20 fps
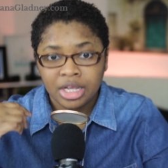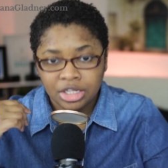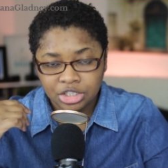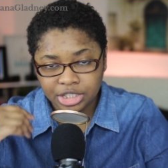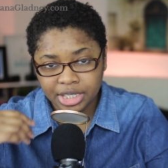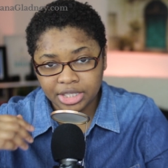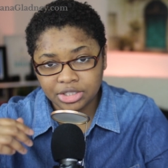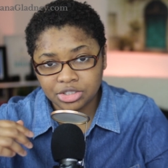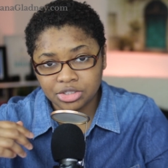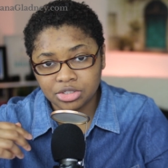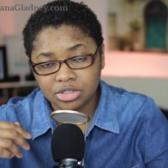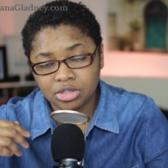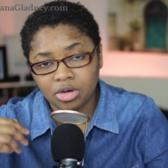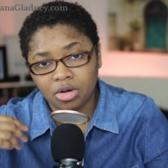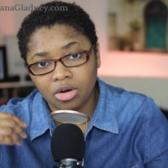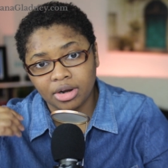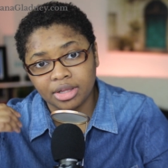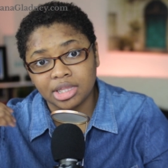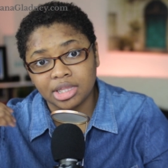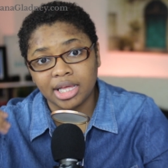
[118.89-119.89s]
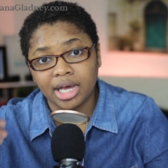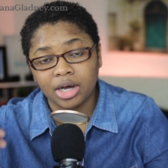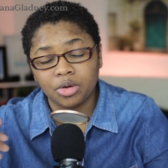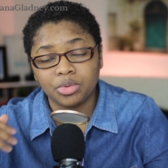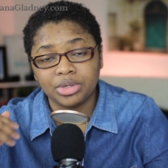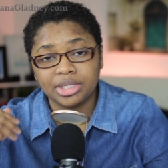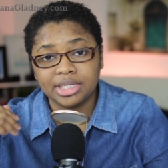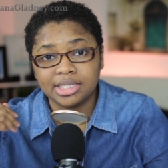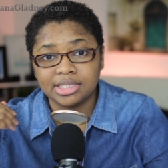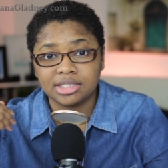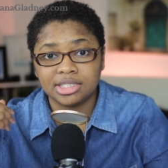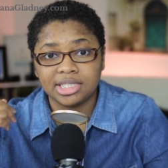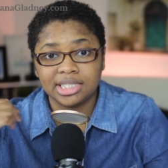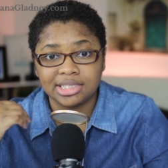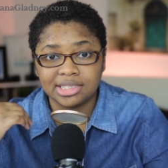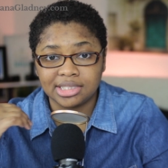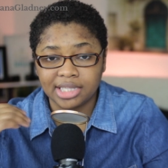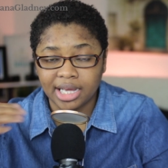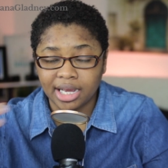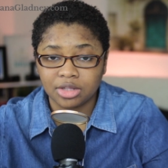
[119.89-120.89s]
chances are that one is the
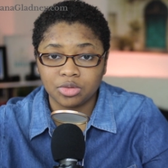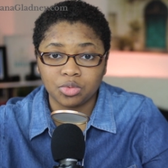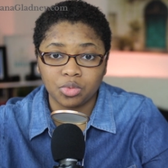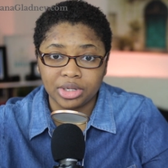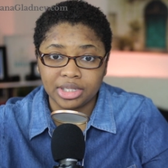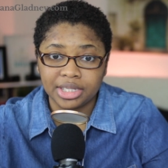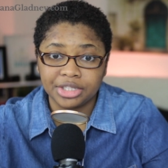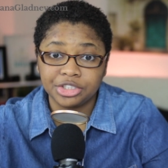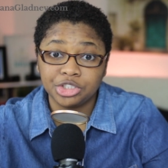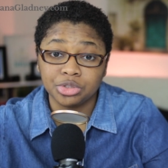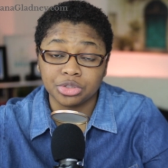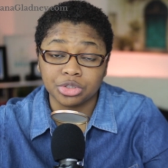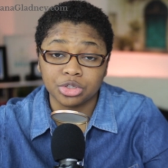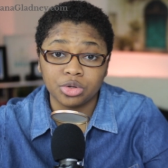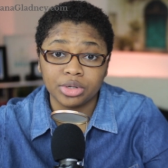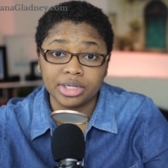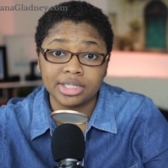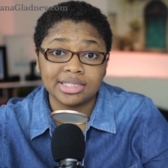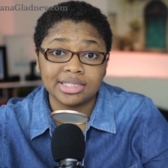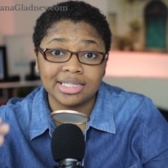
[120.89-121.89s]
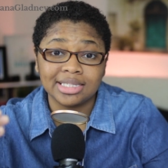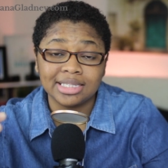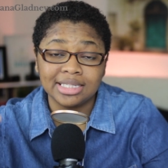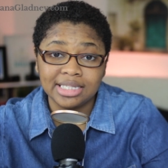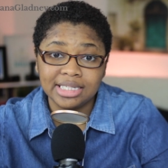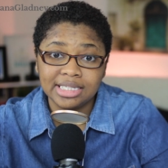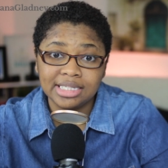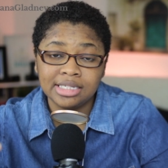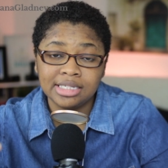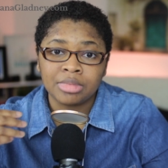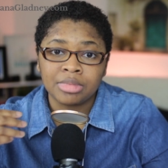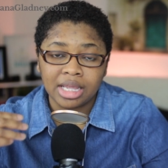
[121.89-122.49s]
exact one that you're going to need.